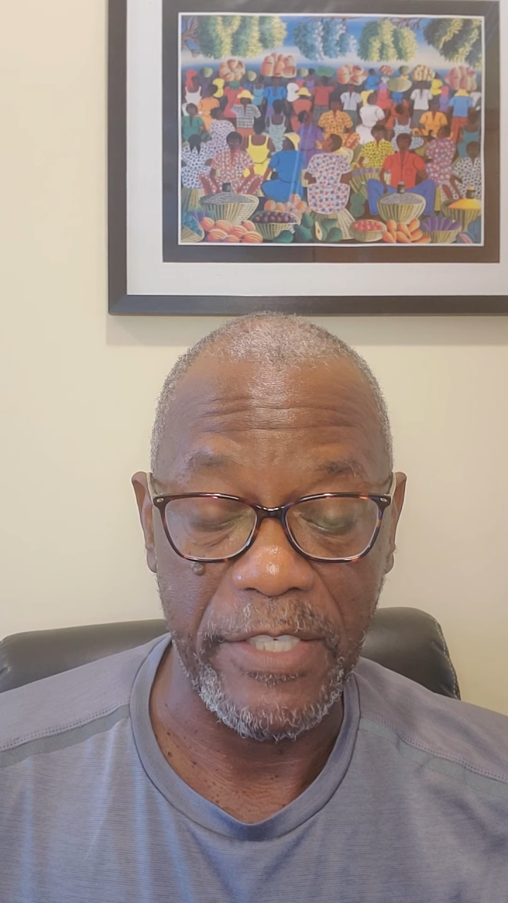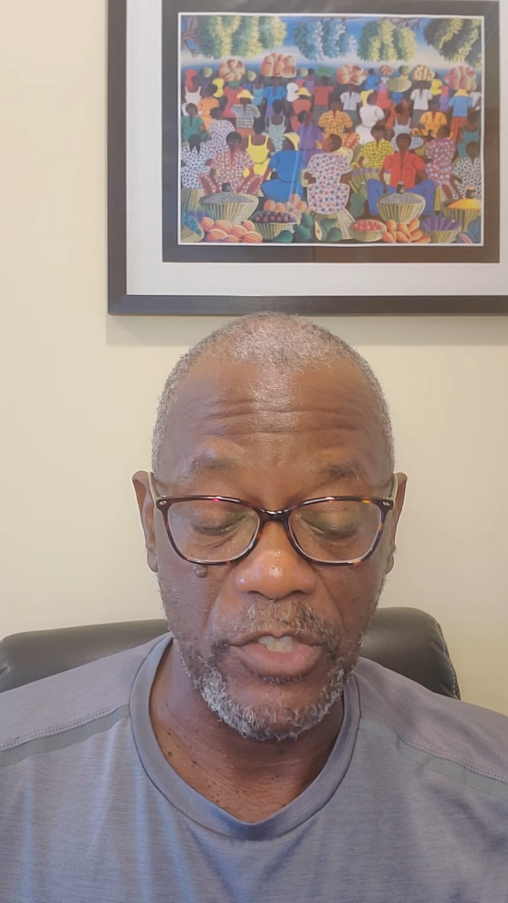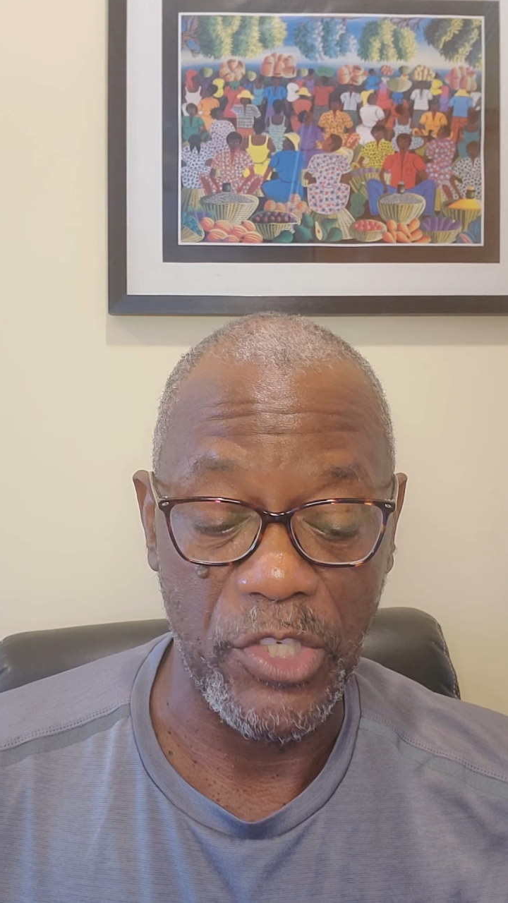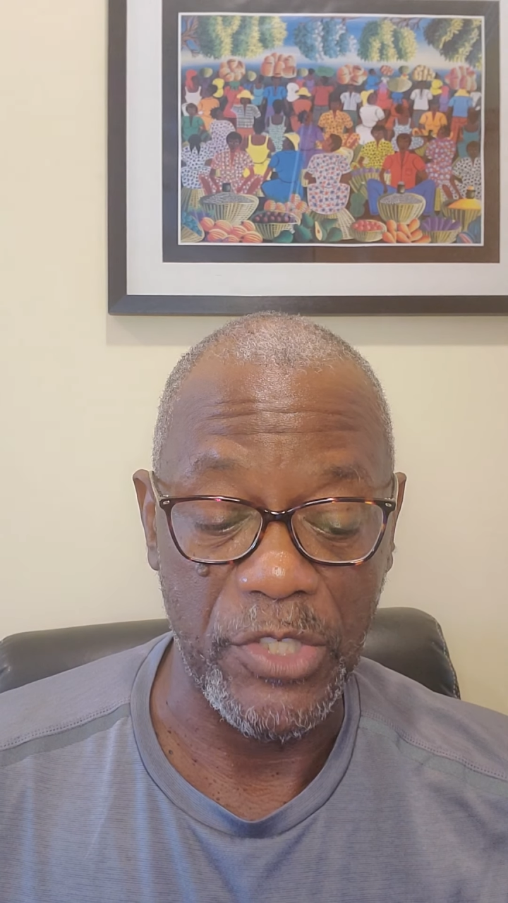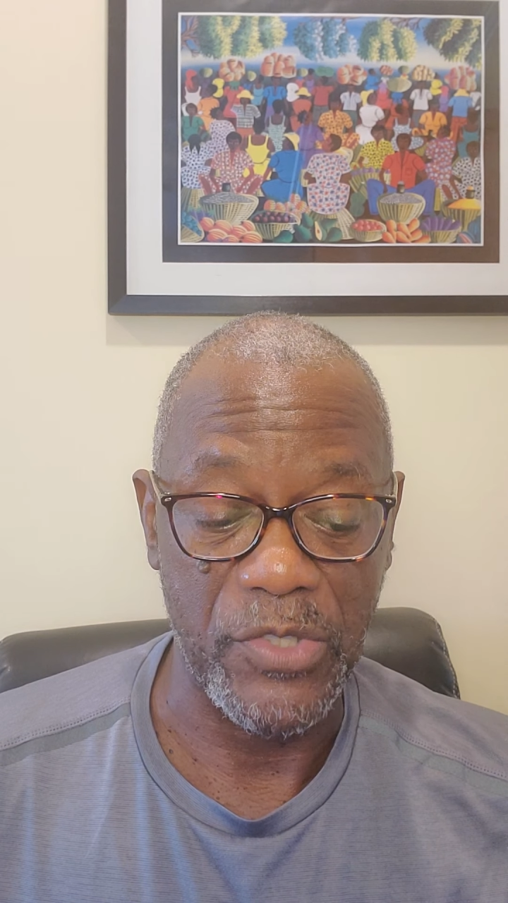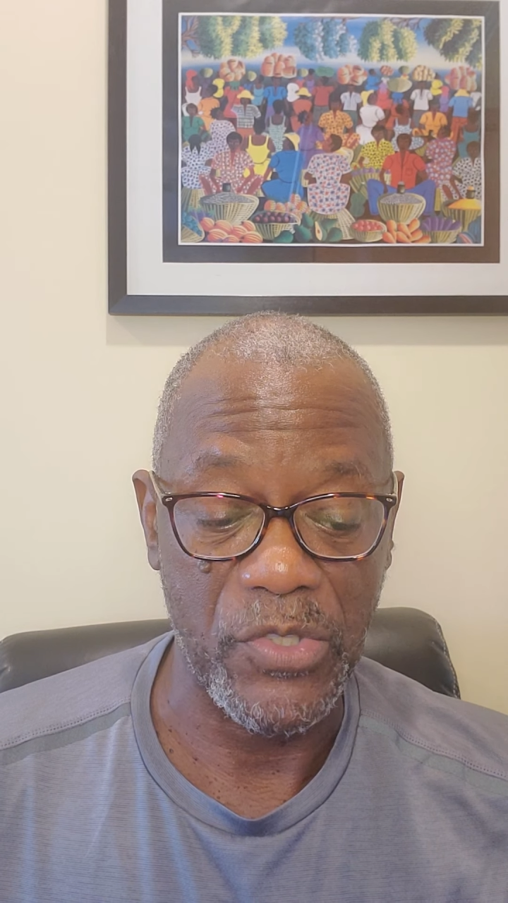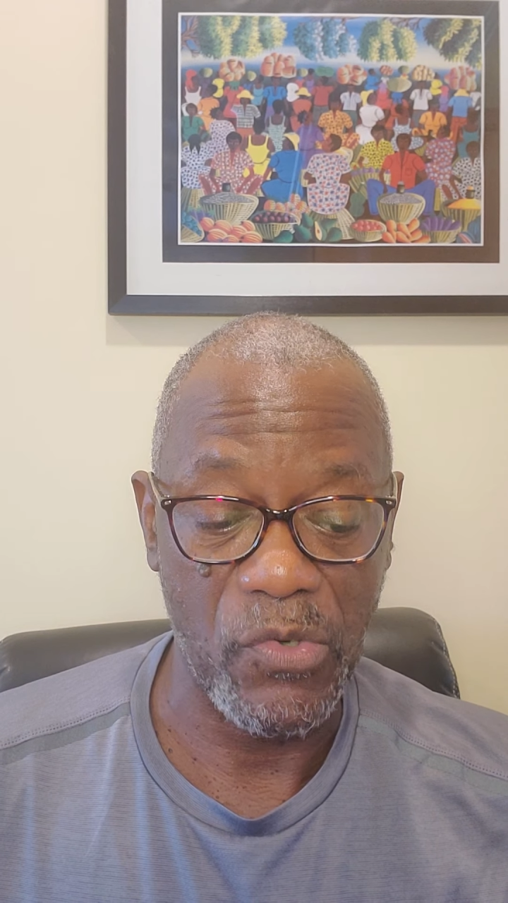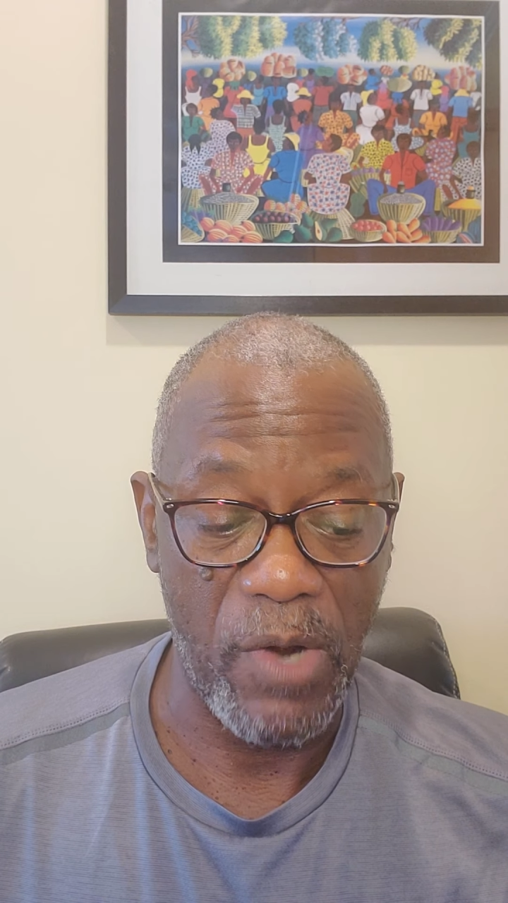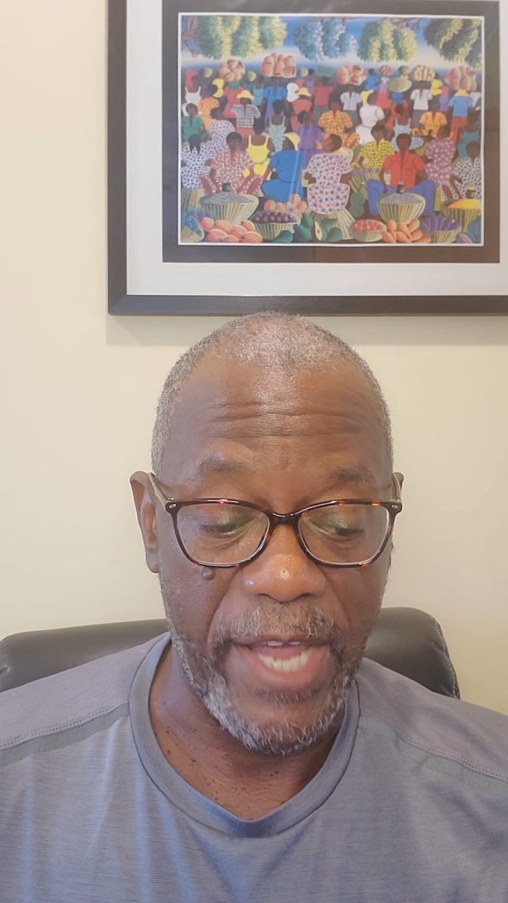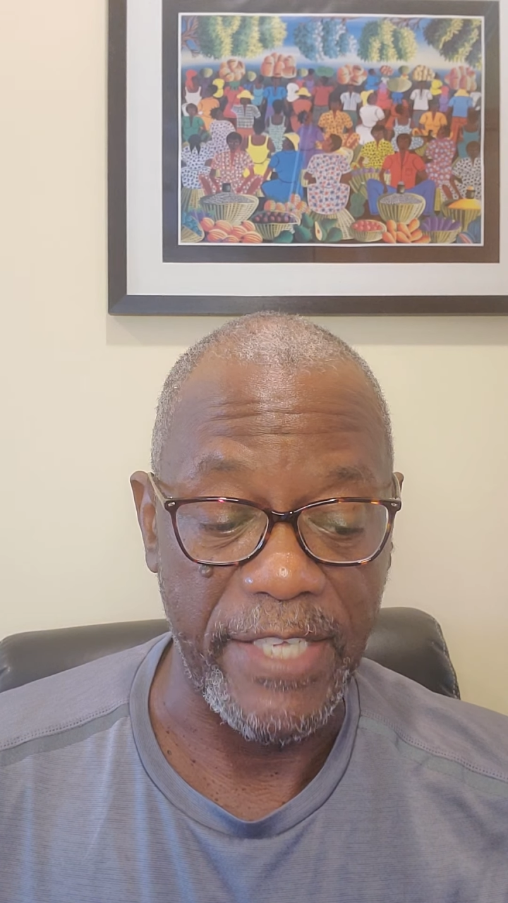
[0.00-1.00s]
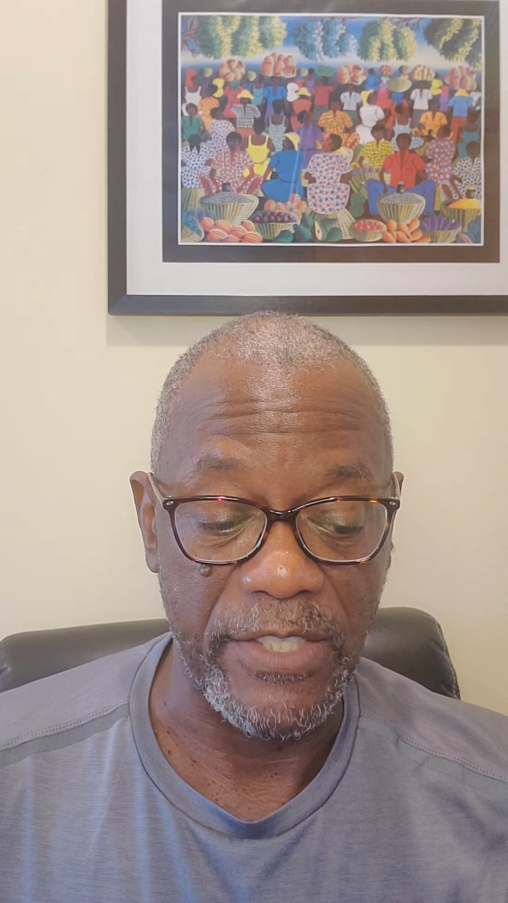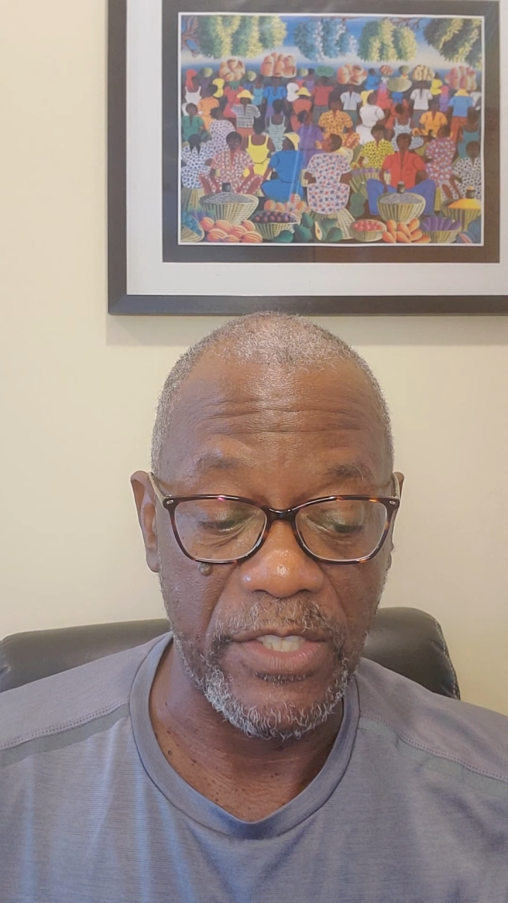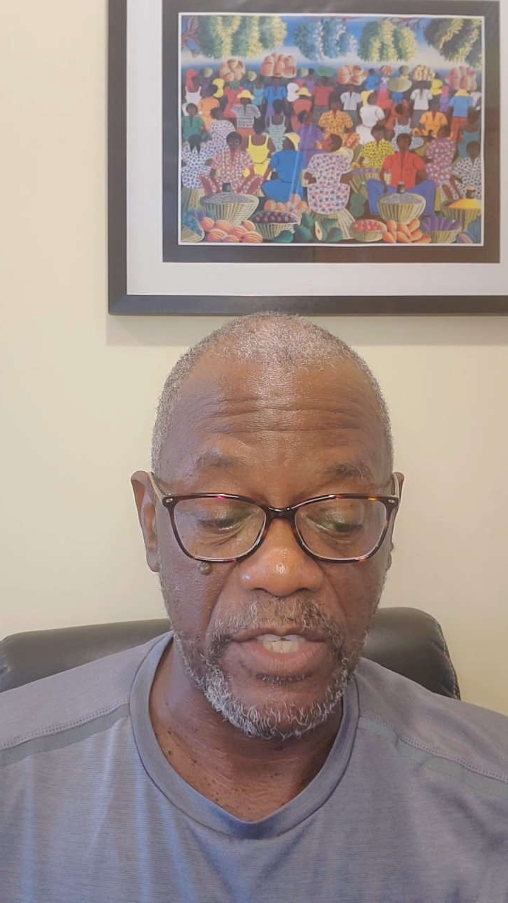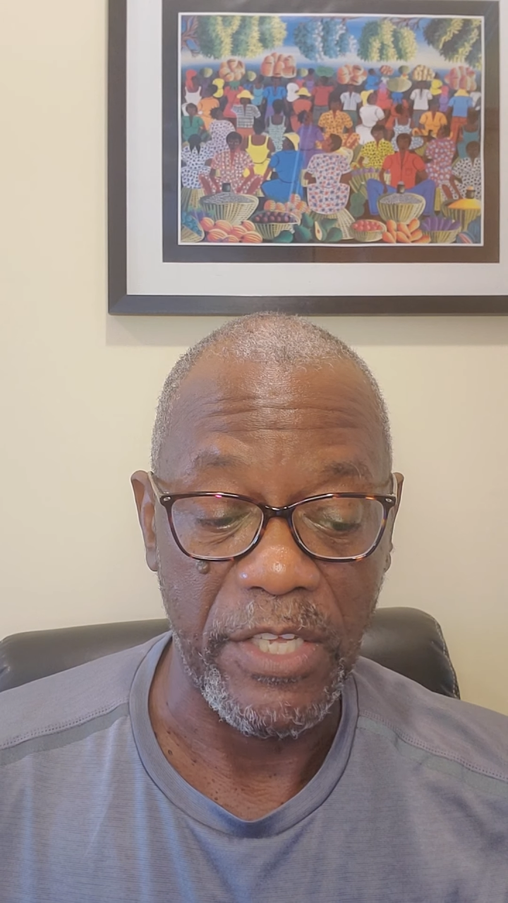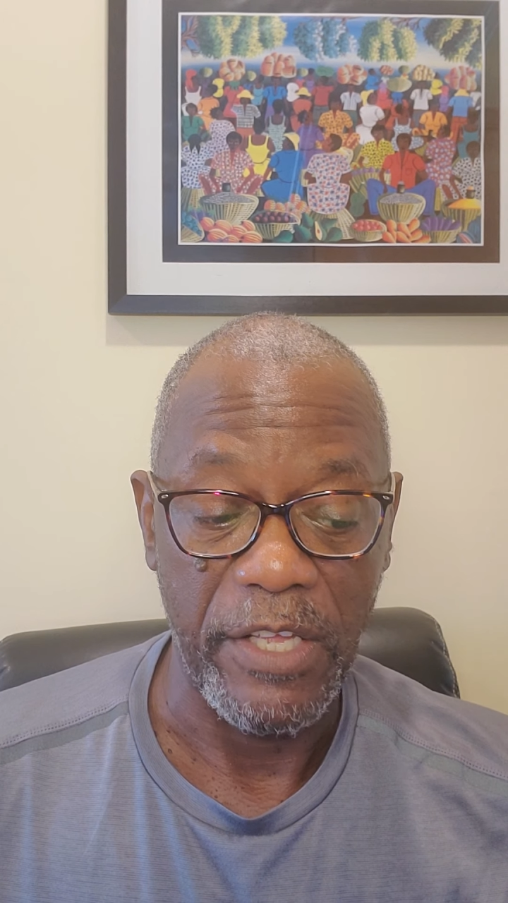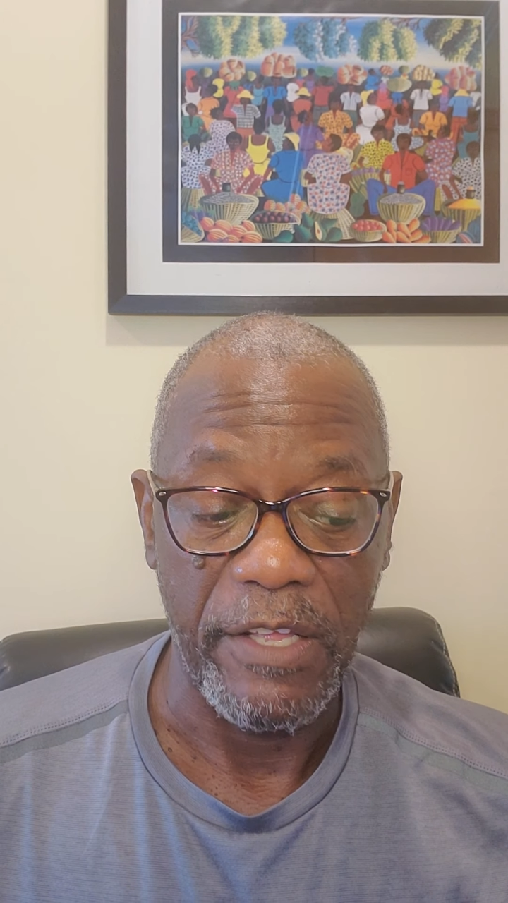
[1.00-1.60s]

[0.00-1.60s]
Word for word: in Jesus Christ.